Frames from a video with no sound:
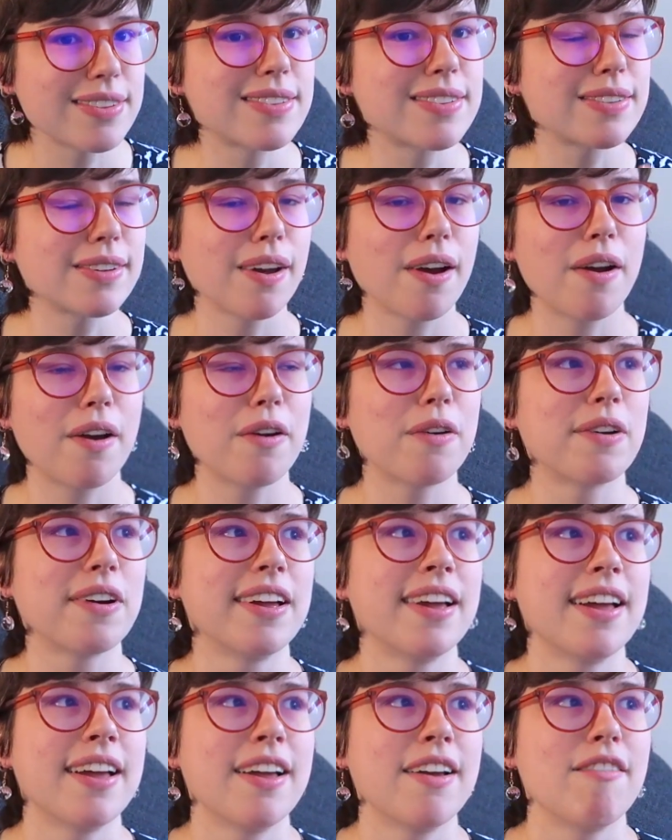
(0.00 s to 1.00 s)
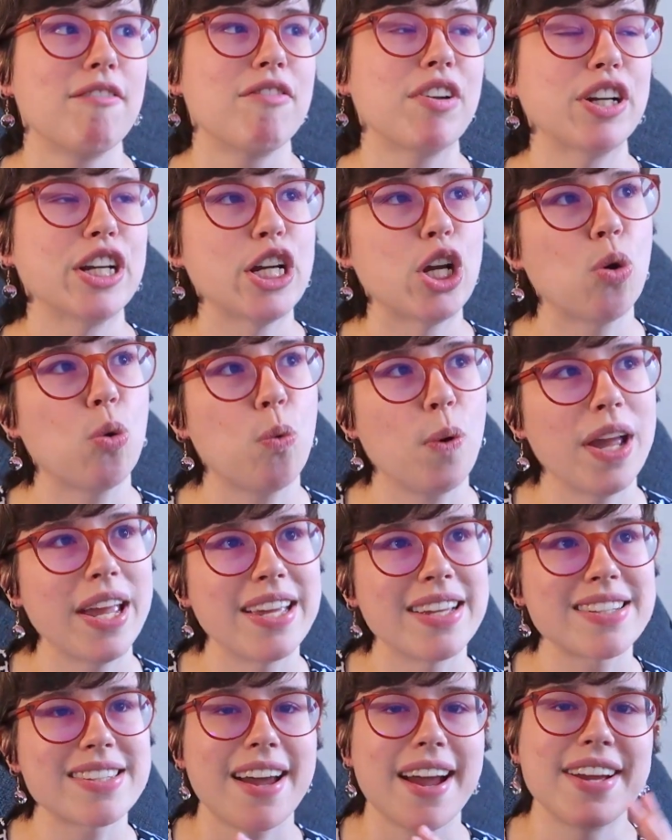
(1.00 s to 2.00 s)
So very
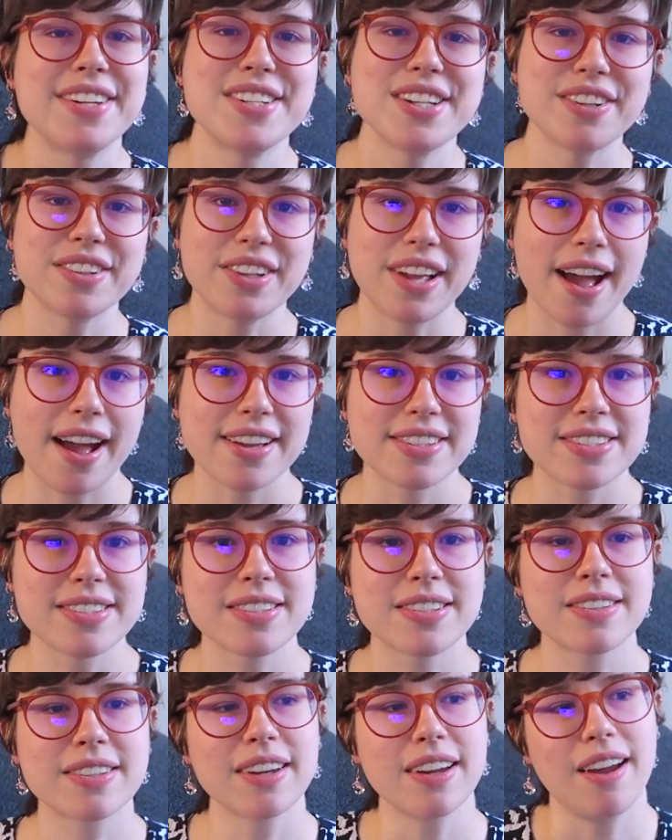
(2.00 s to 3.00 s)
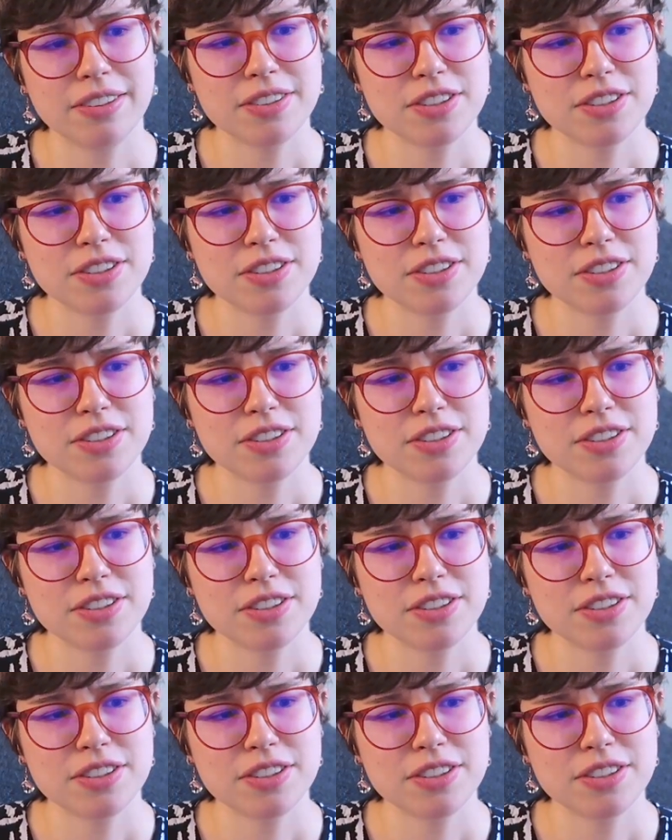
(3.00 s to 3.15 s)
quaint, ideal-esque,